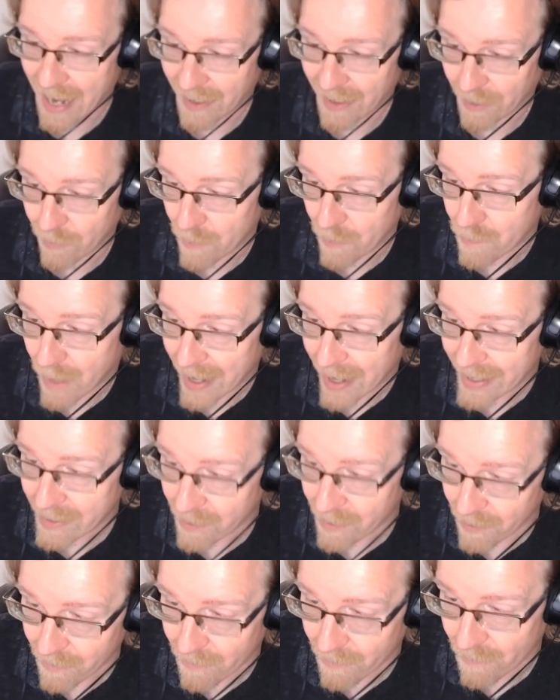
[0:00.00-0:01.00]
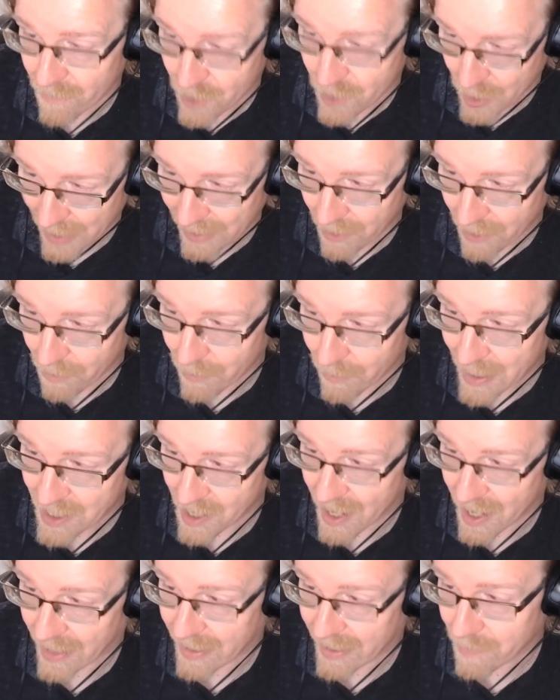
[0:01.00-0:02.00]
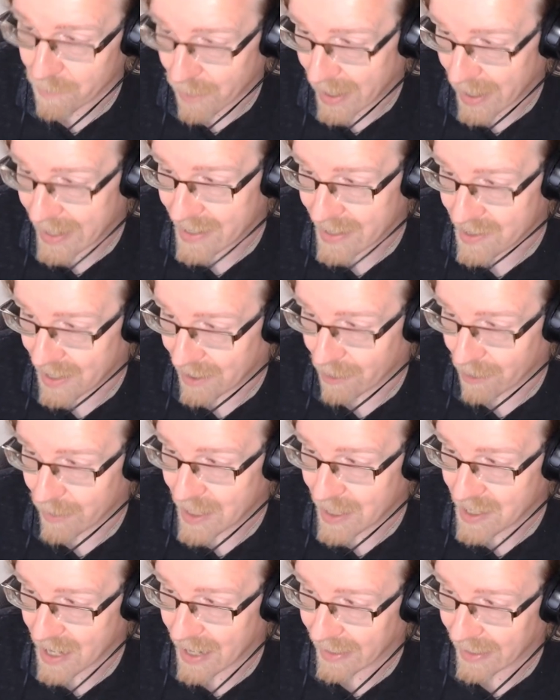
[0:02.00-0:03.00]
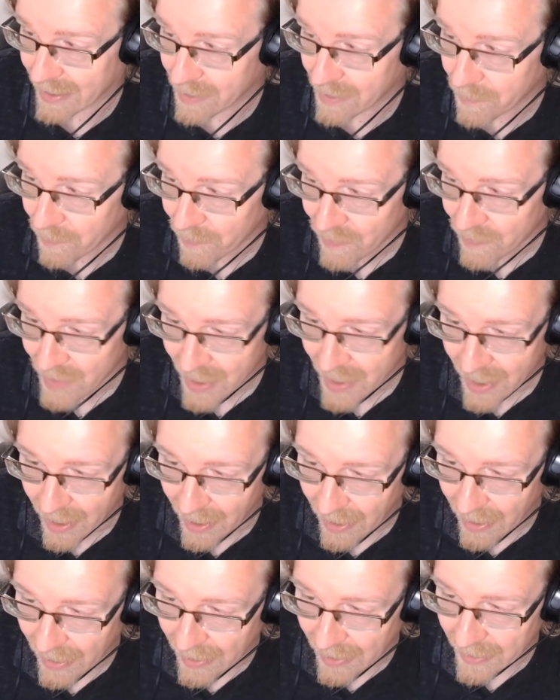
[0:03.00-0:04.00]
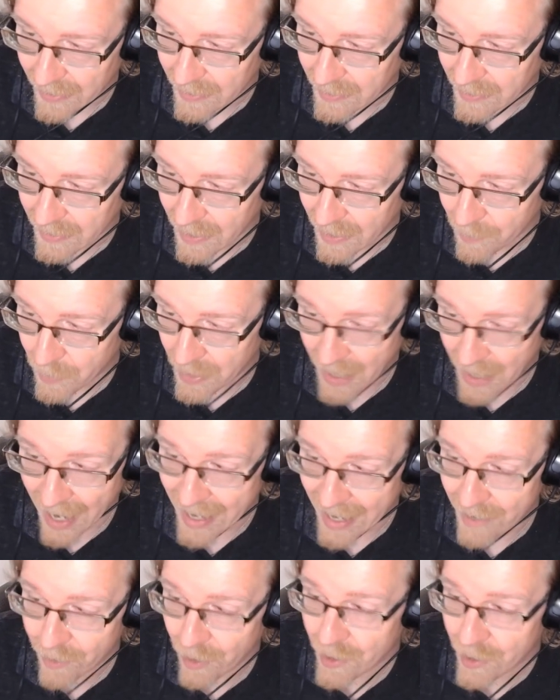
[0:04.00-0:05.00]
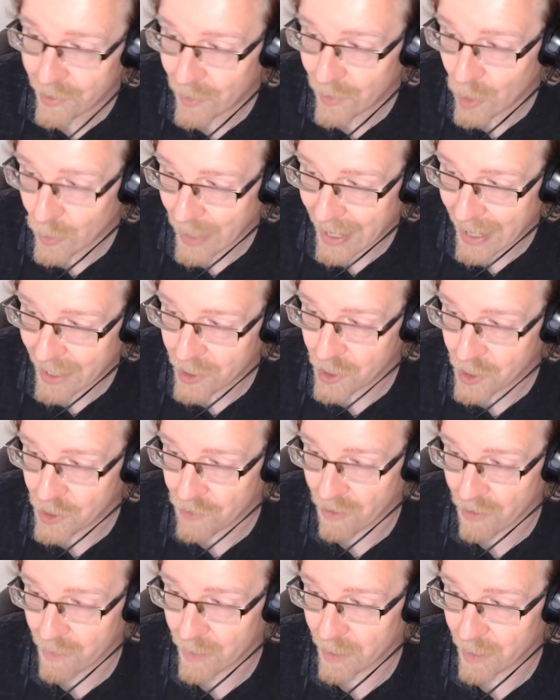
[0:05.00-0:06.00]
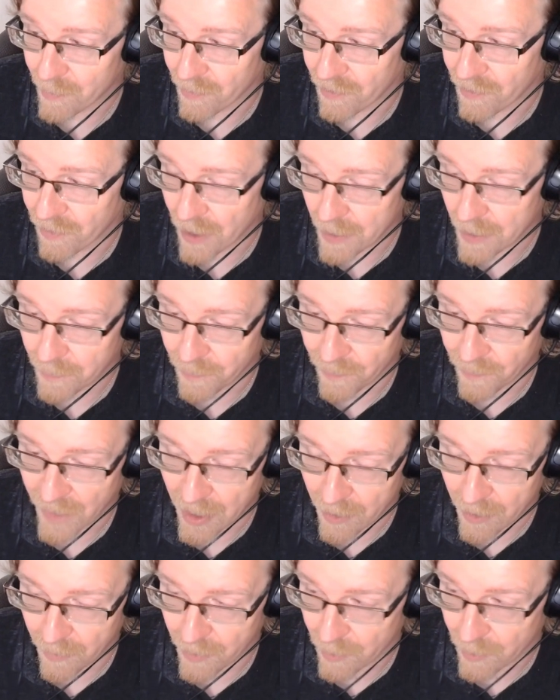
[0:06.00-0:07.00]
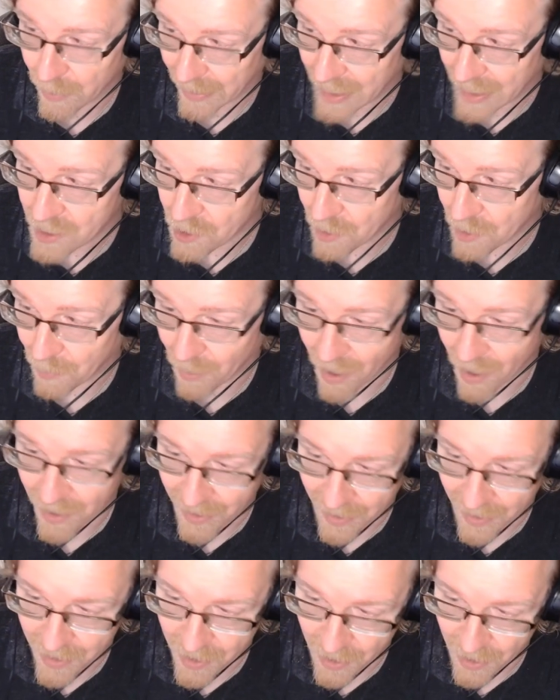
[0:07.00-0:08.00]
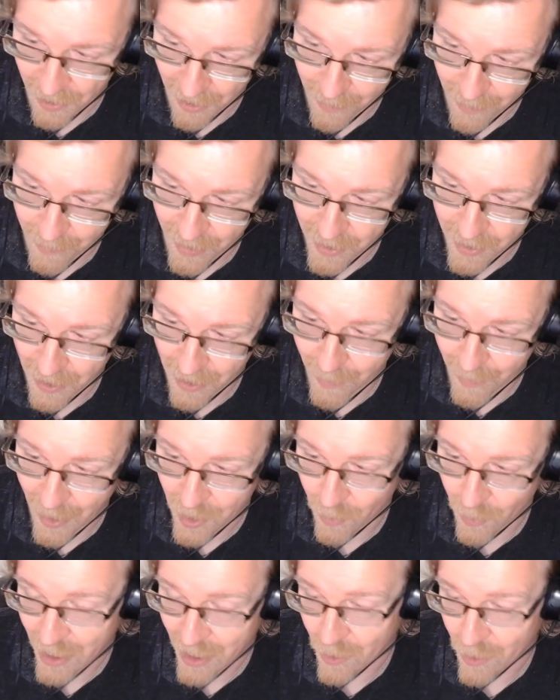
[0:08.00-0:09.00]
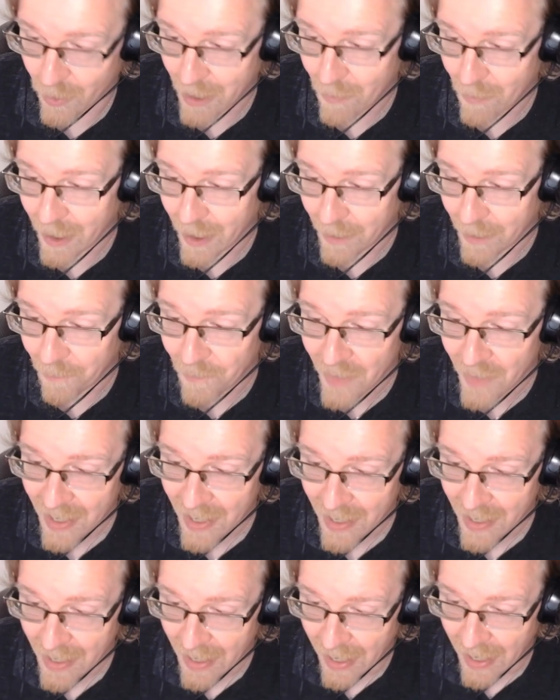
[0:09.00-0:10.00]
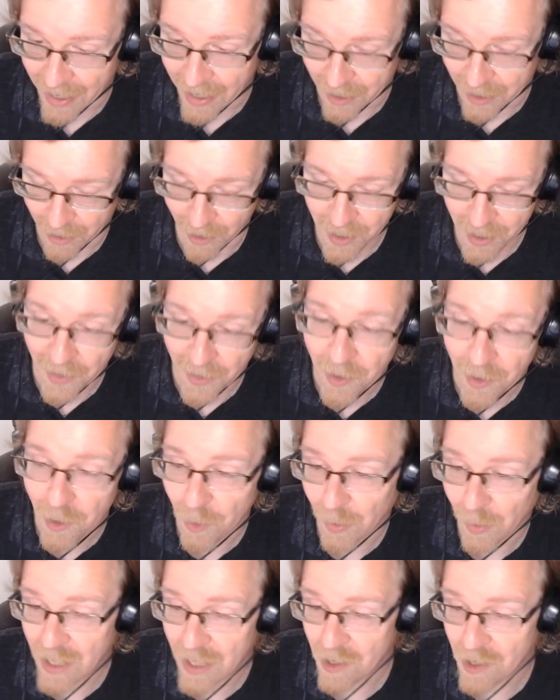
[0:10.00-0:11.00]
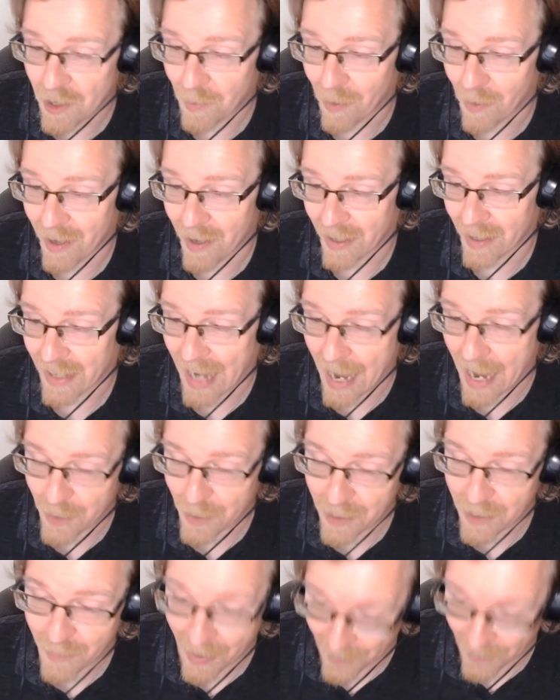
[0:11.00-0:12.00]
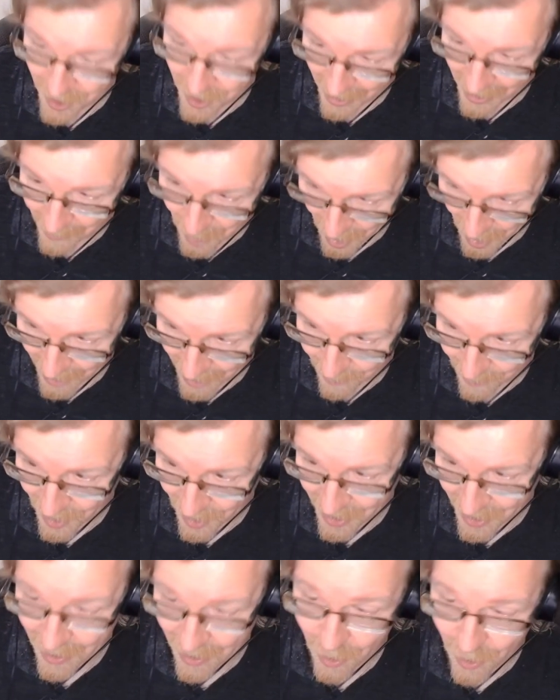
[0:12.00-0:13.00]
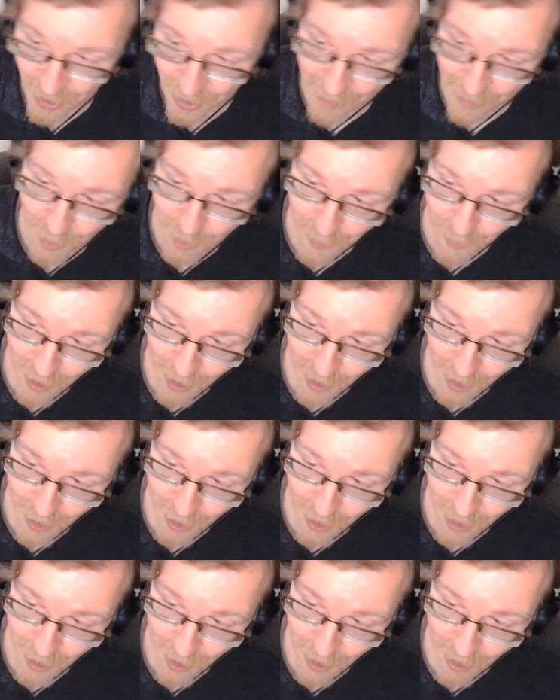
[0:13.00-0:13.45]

Alec would buy it, sell it, restock it, buy it, sell it, restock it. Uh, but I had very few interactions from him from, you know, the release of the product till, until about twenty twenty-one. And it turns out that the release of the product happened about the same time that he hooked up with